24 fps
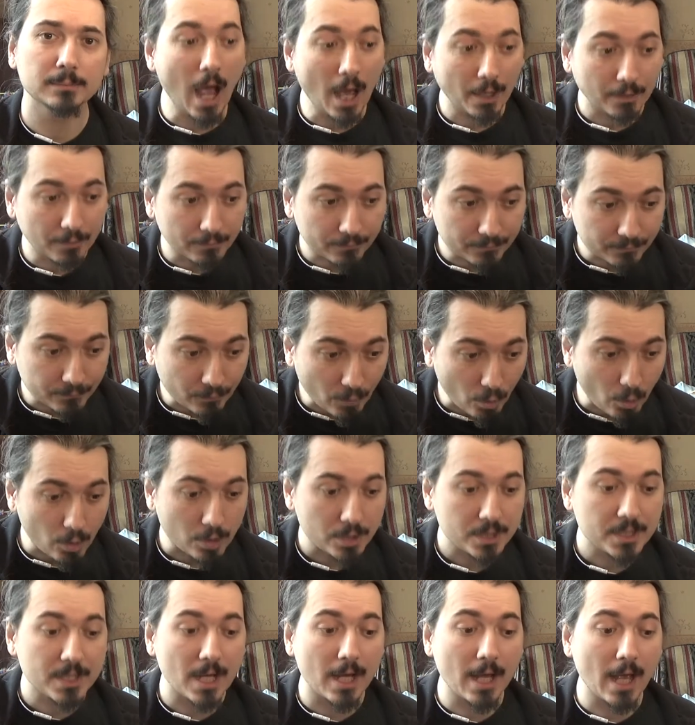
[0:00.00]
And of
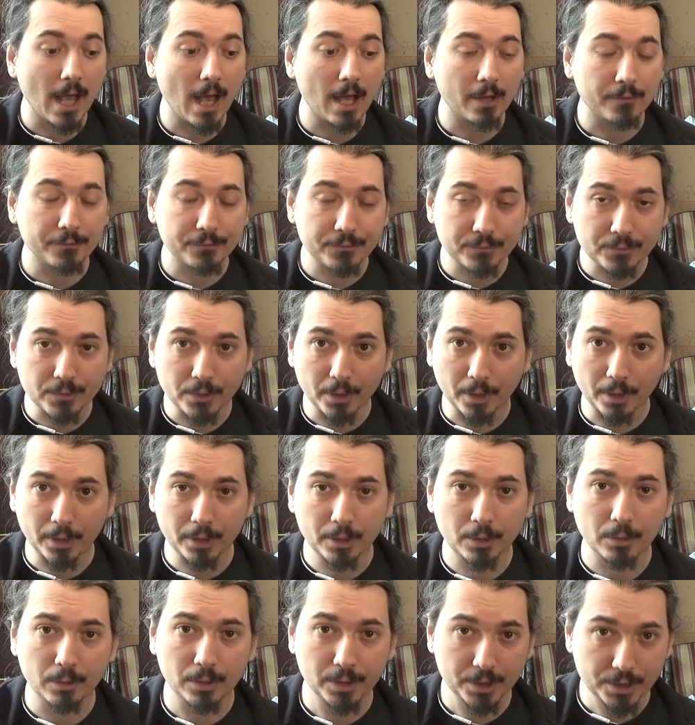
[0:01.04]
course I have to
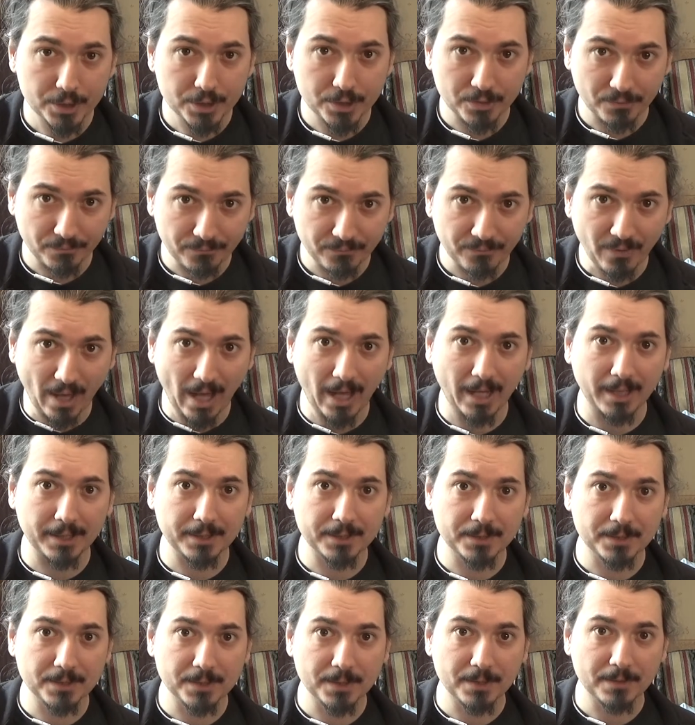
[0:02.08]
acknowledge the
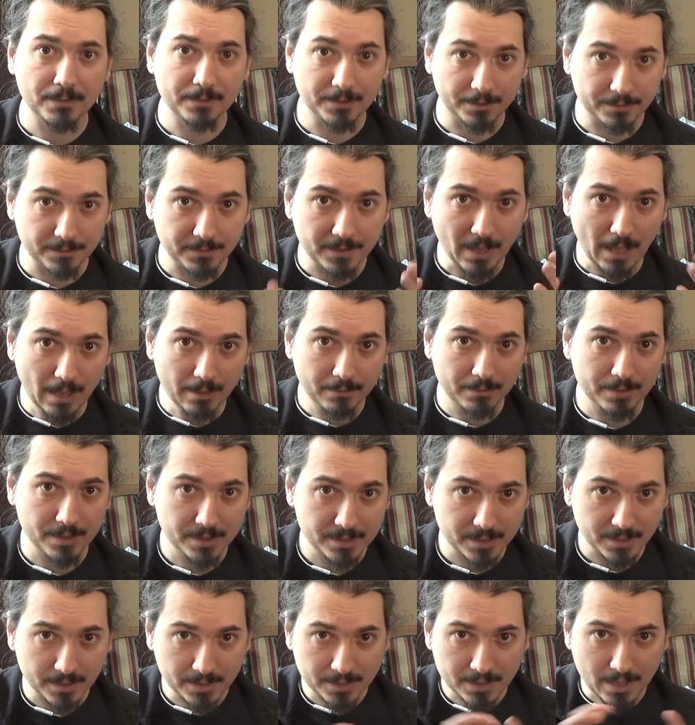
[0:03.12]
fact that there
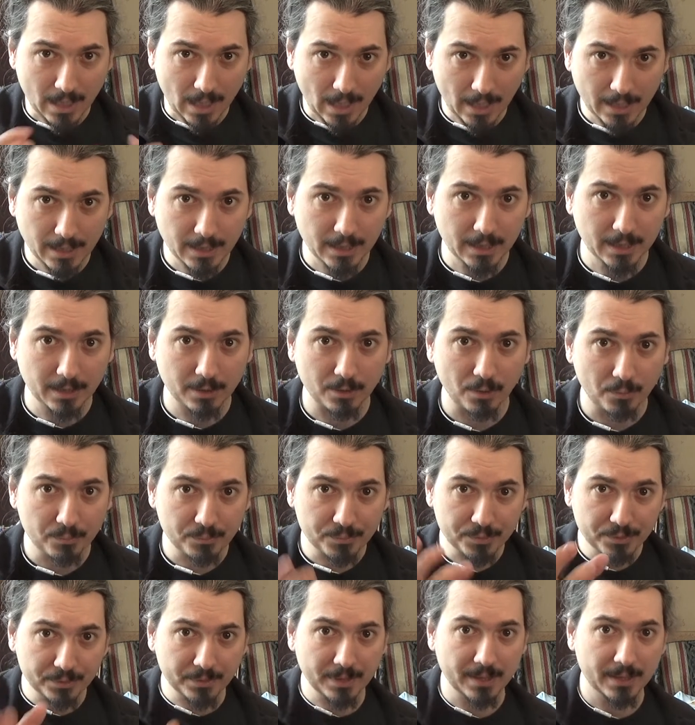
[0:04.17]
is a tiny
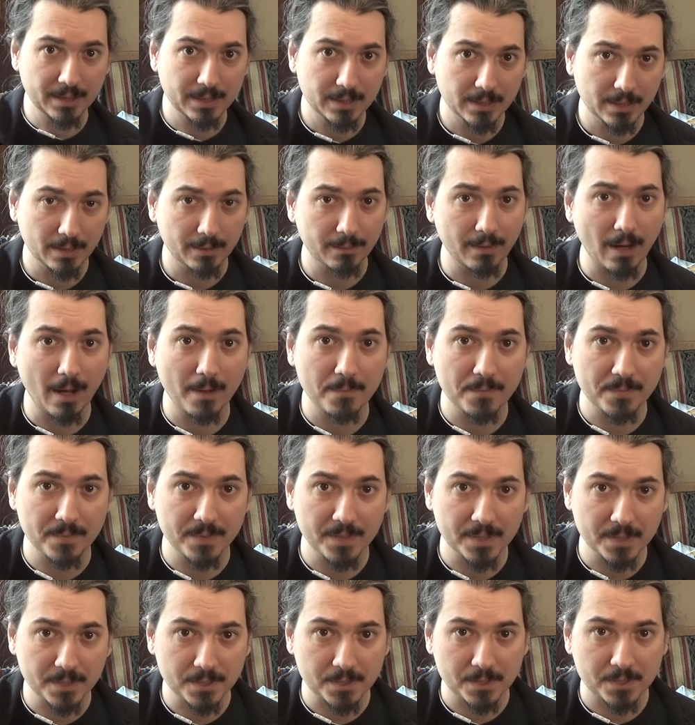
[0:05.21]
community around
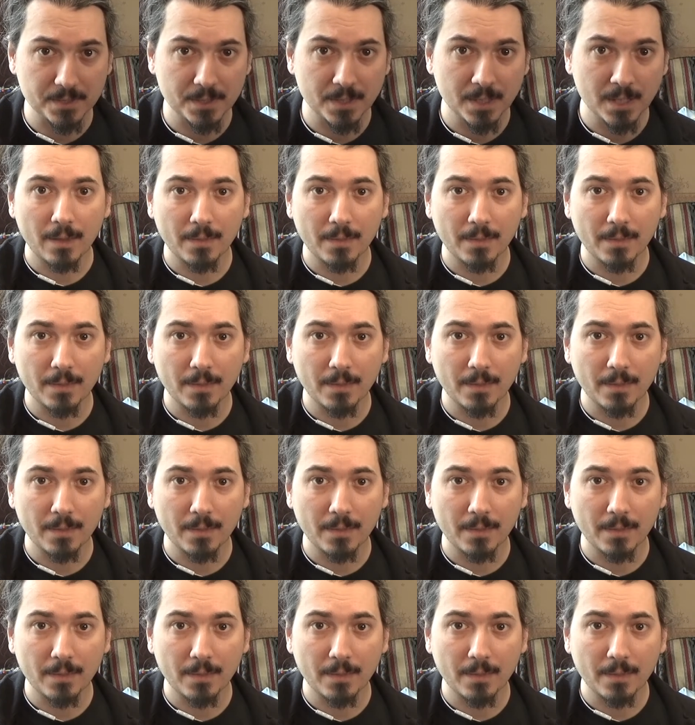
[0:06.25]
this.